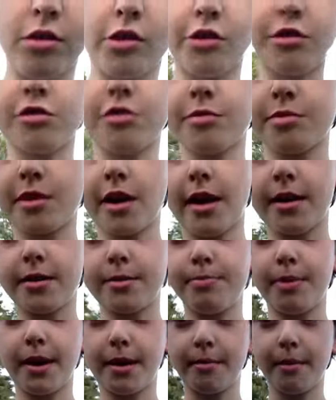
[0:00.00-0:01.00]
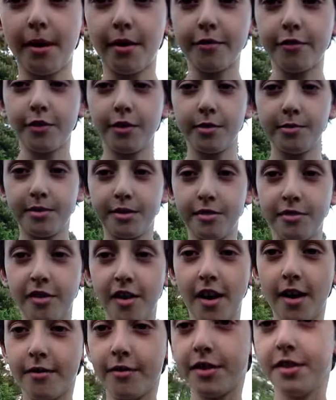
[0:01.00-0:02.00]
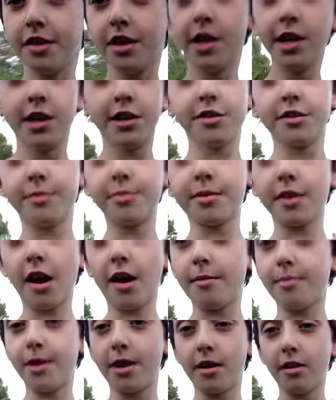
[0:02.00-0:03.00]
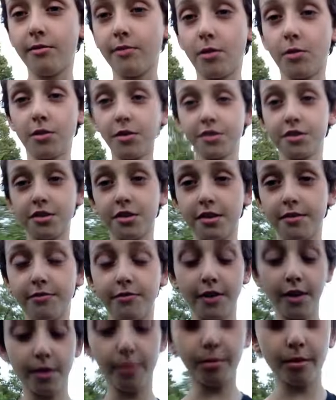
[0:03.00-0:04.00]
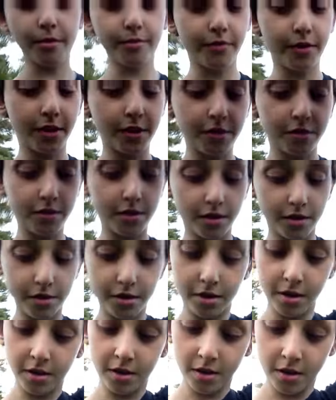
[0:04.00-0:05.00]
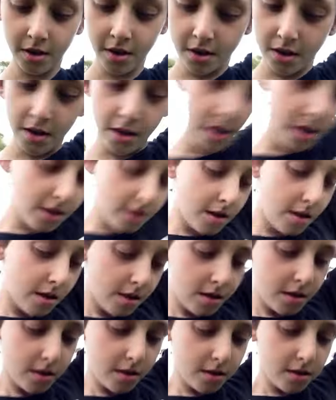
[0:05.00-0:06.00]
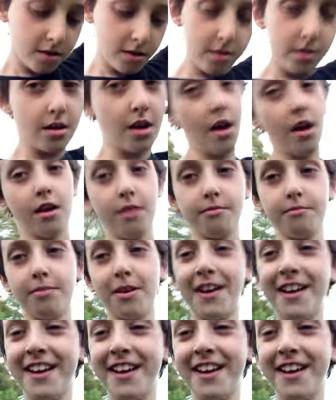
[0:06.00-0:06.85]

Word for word: go subscribe to Pegmackk Films if you haven't. Subscribe here if you want to see fingerboard videos because yeah.